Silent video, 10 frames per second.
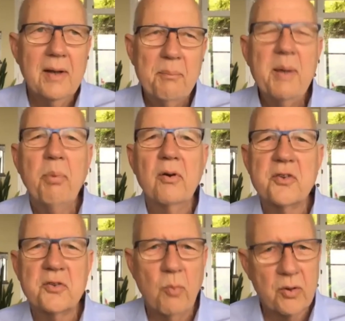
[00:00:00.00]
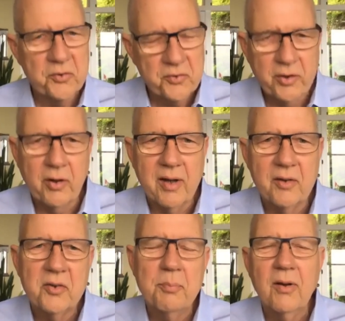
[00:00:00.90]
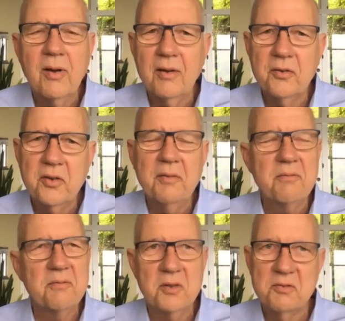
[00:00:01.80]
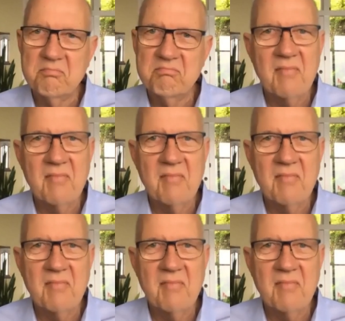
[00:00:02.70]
people are just more serious, because of just,